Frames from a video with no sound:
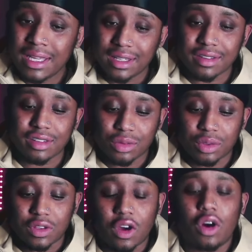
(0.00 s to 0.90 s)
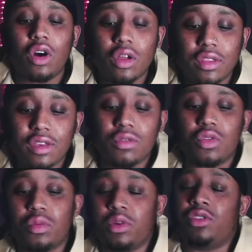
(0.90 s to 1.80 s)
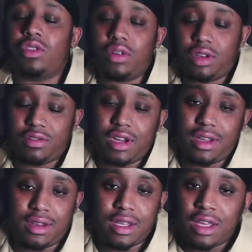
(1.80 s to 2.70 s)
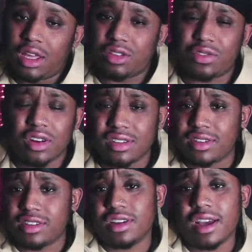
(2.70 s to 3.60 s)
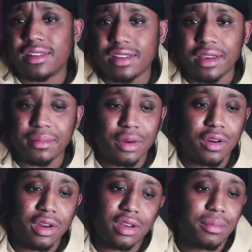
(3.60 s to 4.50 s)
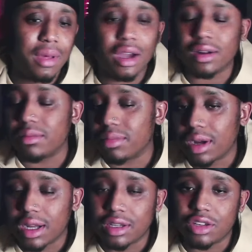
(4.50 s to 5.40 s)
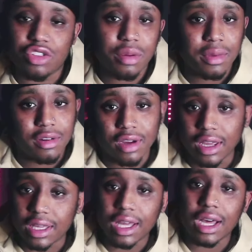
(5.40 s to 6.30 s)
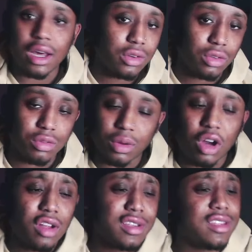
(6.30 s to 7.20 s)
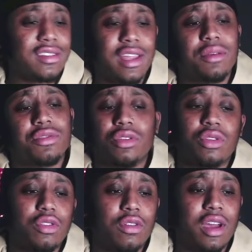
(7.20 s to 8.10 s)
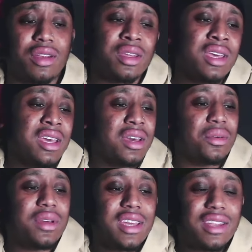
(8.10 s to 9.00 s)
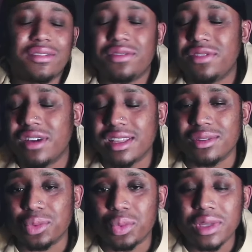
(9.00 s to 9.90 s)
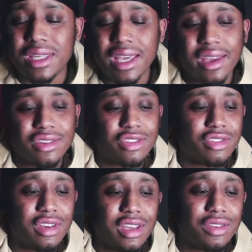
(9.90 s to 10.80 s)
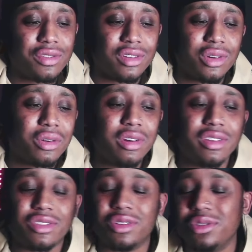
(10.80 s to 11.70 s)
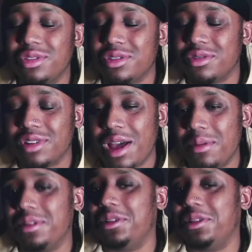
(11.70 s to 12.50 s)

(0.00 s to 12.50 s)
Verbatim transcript: Listen, with all the rumors going around, as far as DeJounte Murray, the Malcolm Brogdon, the Jerami Grant, Kyle Kuzma, all these names floating around, we got fucking weak ass trades for Cory Joseph, Robin